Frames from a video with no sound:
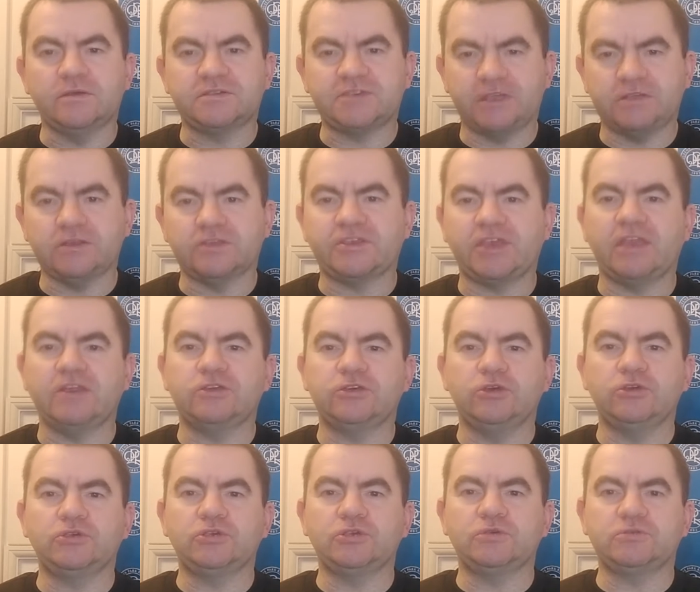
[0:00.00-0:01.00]
saying a thank
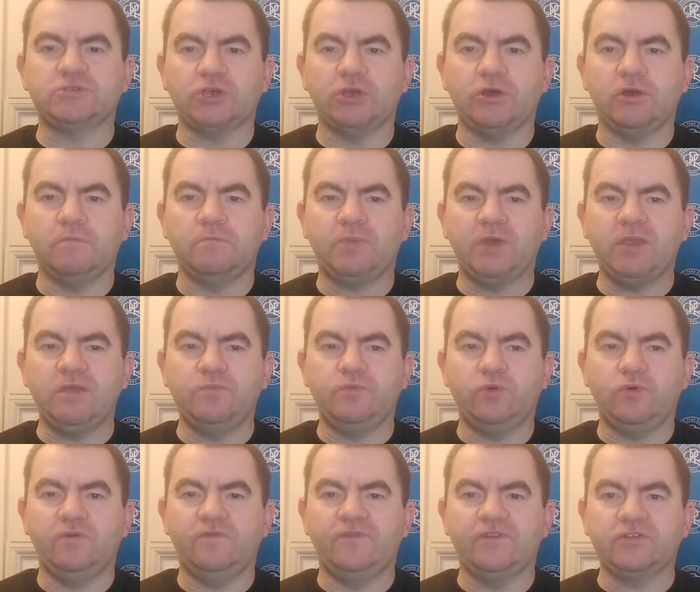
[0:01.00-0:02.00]
you to certain
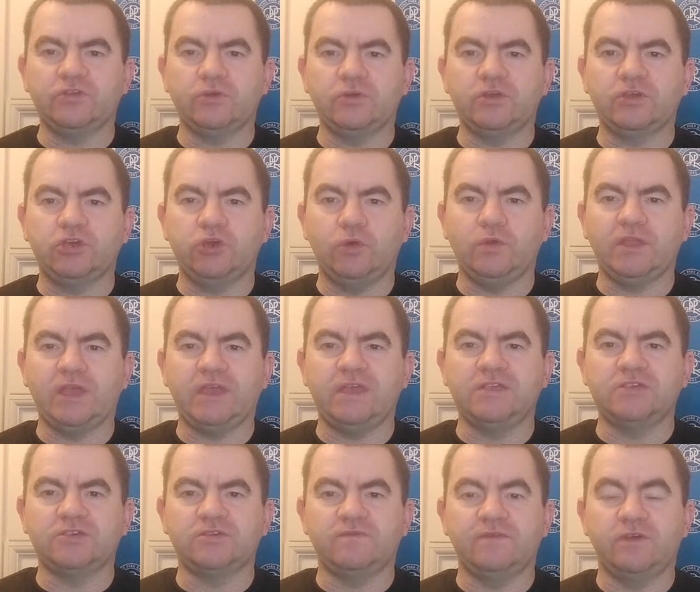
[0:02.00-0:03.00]
people for doing Q&A
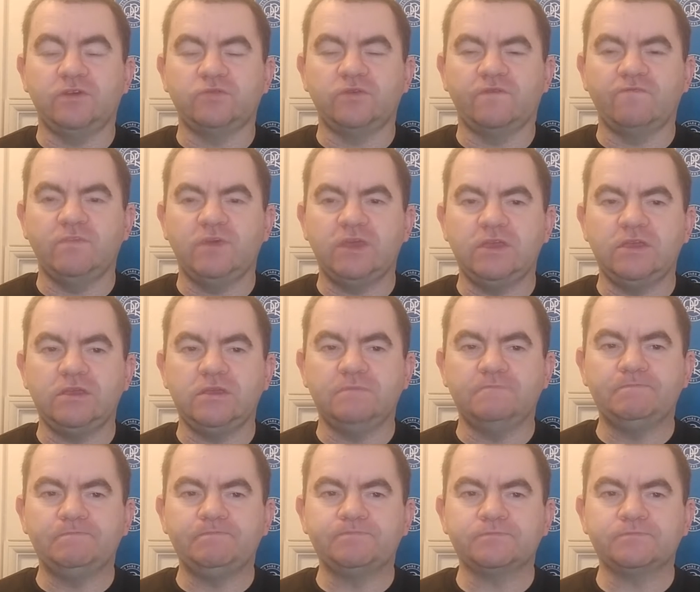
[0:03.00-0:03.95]
interviews with me,